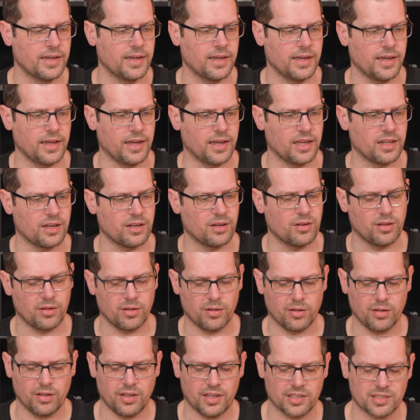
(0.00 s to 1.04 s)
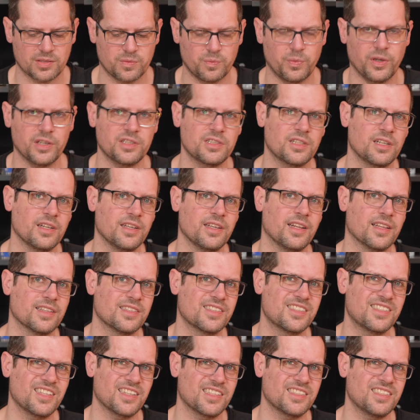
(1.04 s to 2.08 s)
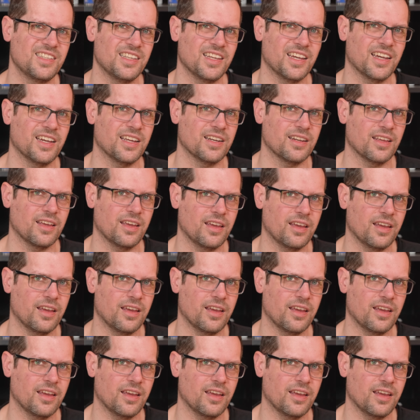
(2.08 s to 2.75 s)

And especially that 68